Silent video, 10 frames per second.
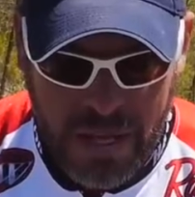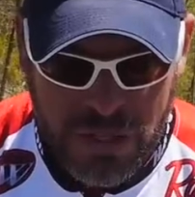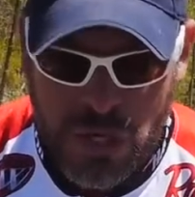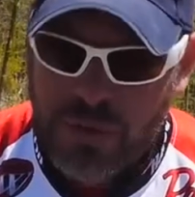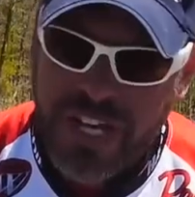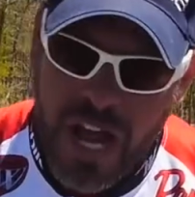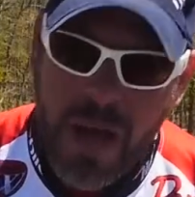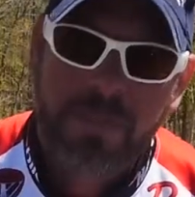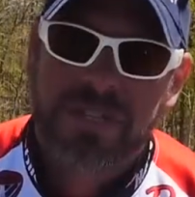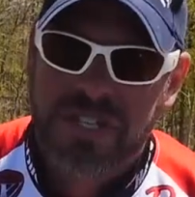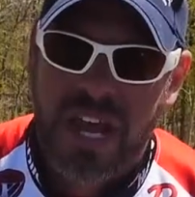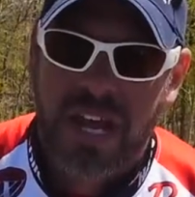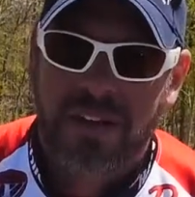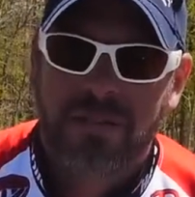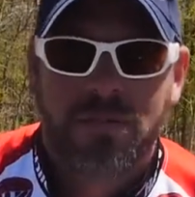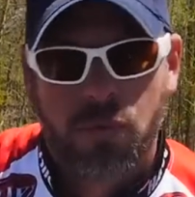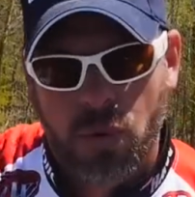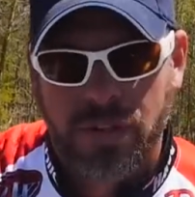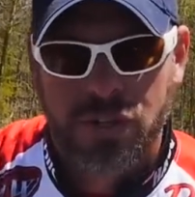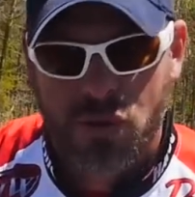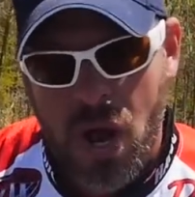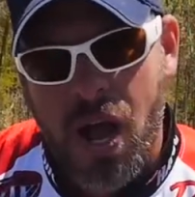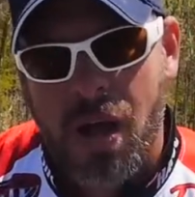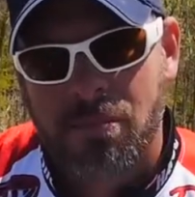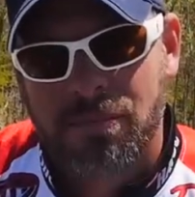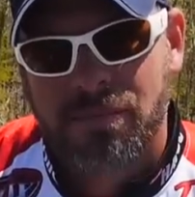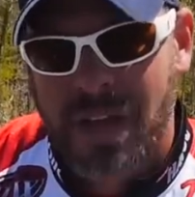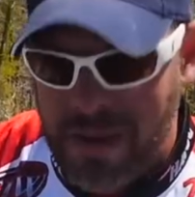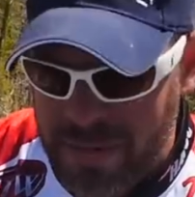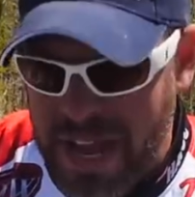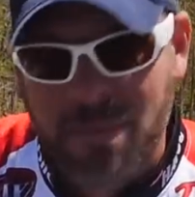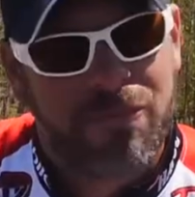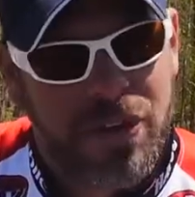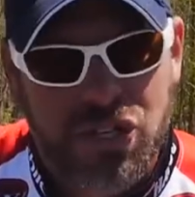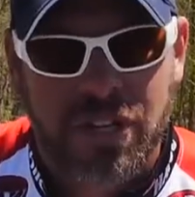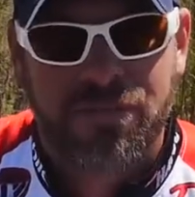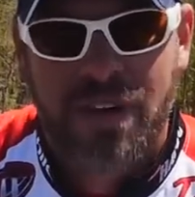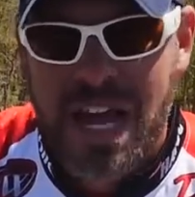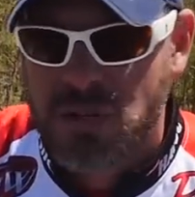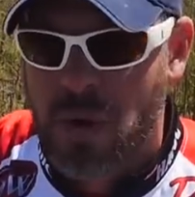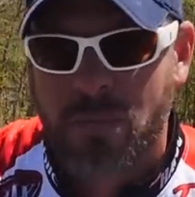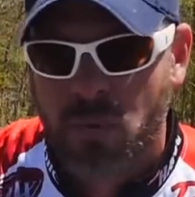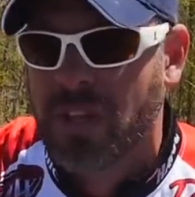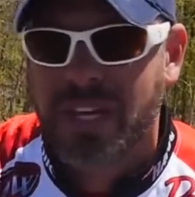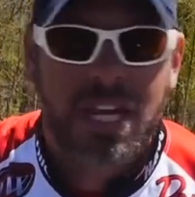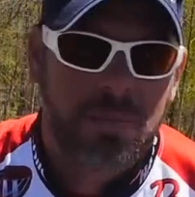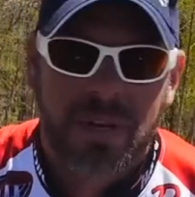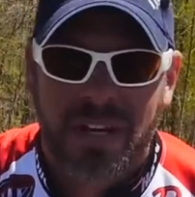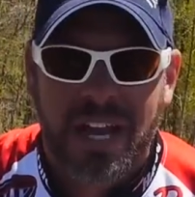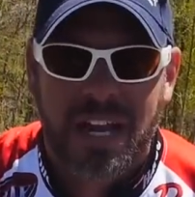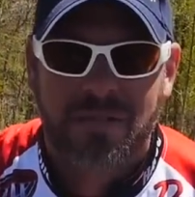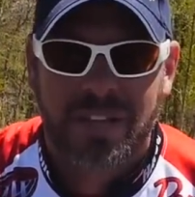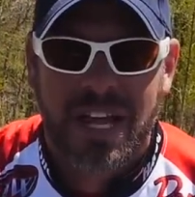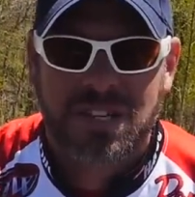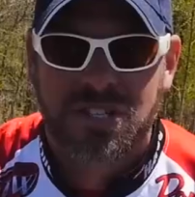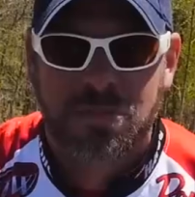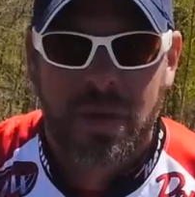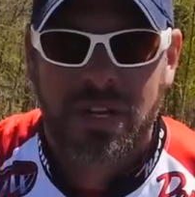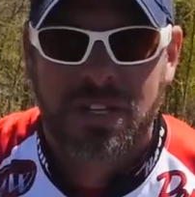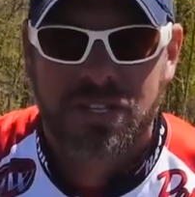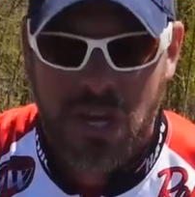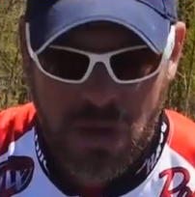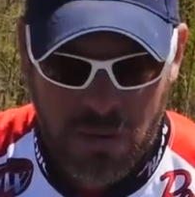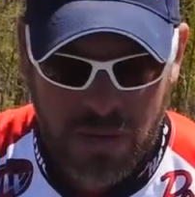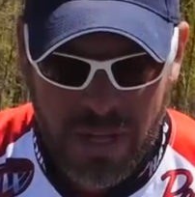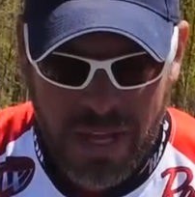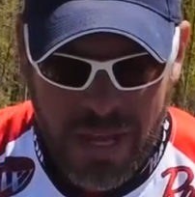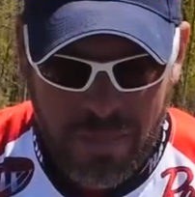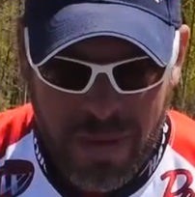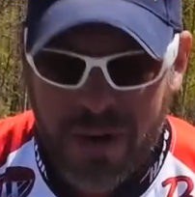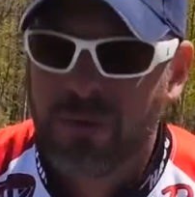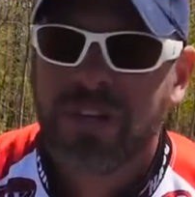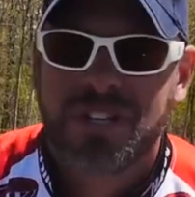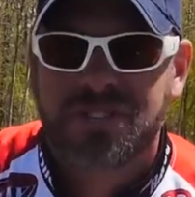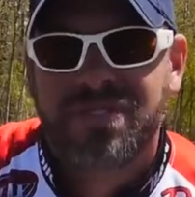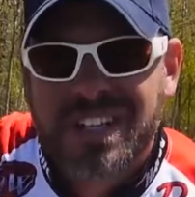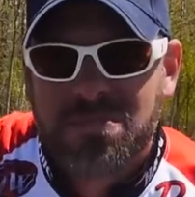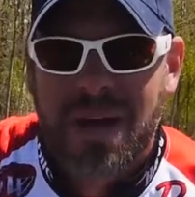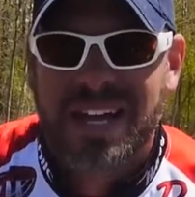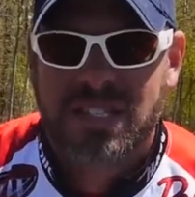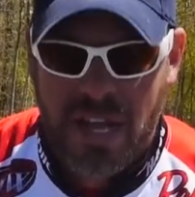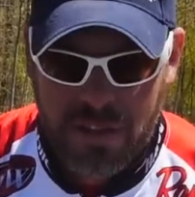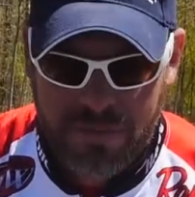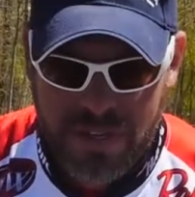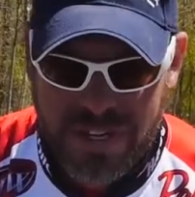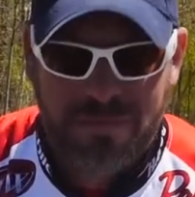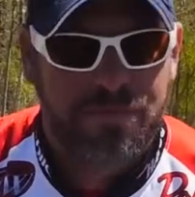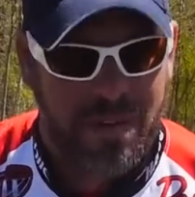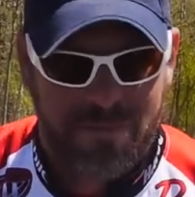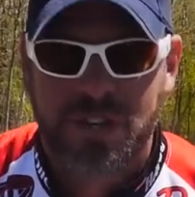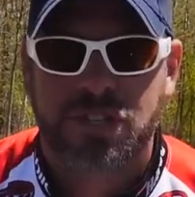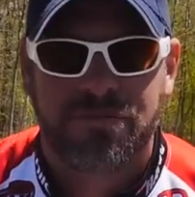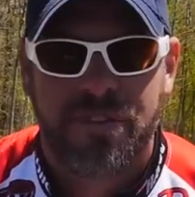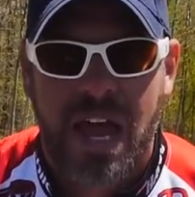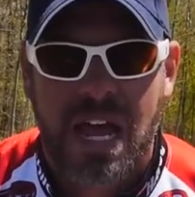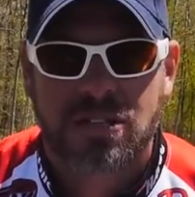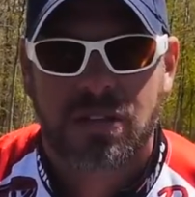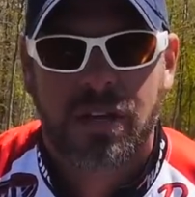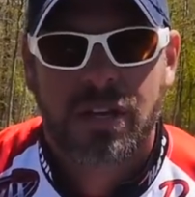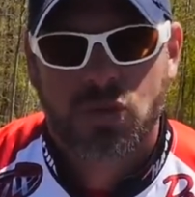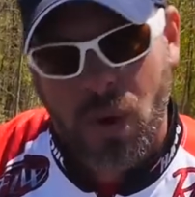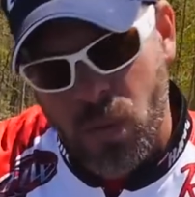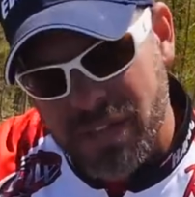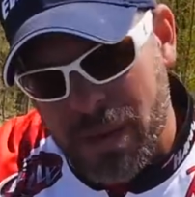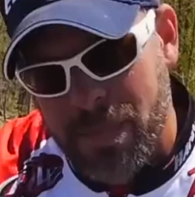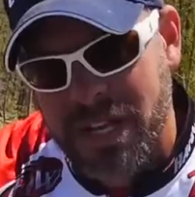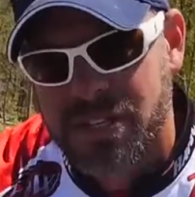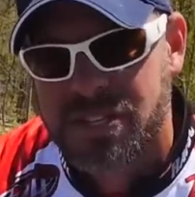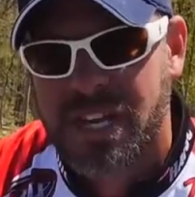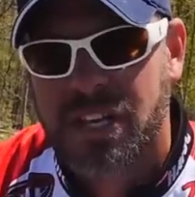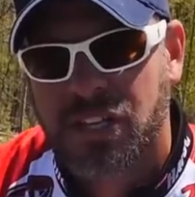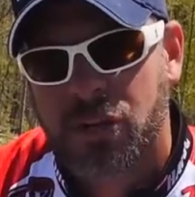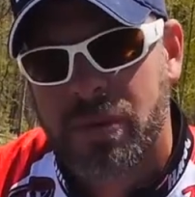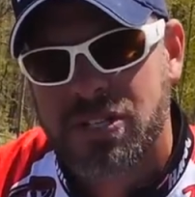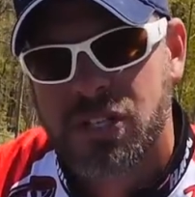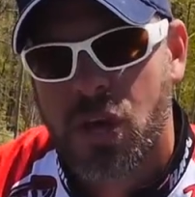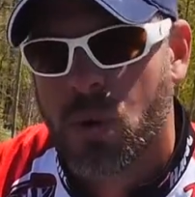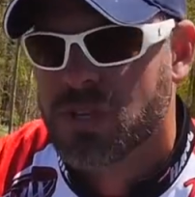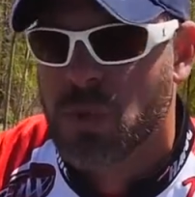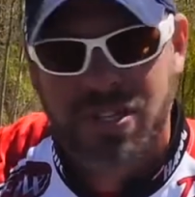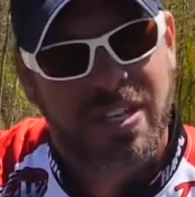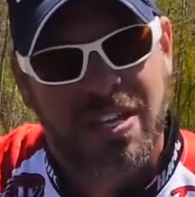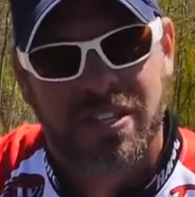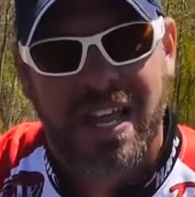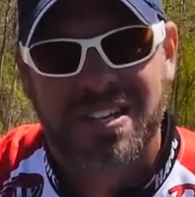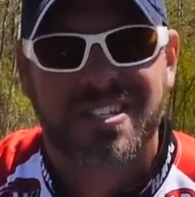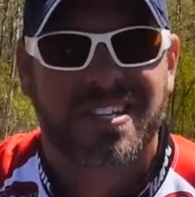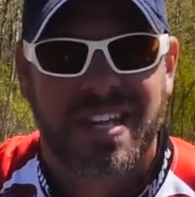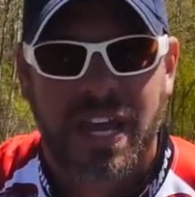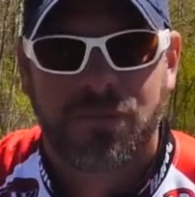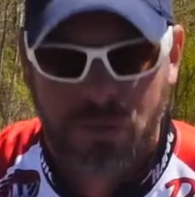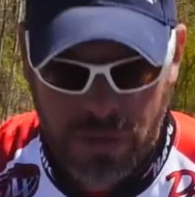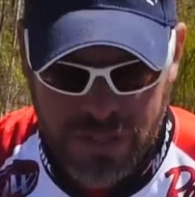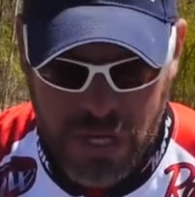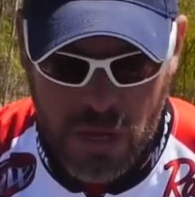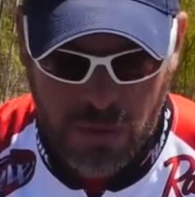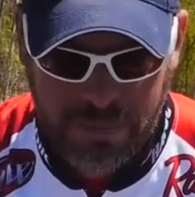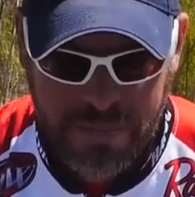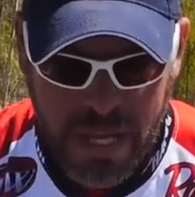So to compensate for the drop, I'm, I'm fishing it fast, so I'm really keeping it kind of in that suspended zone, but it really just fits my style of fishing. I'm, I'm fishing fast, so I want that bait to sink a little bit slower so it stays in that six to eight foot zone.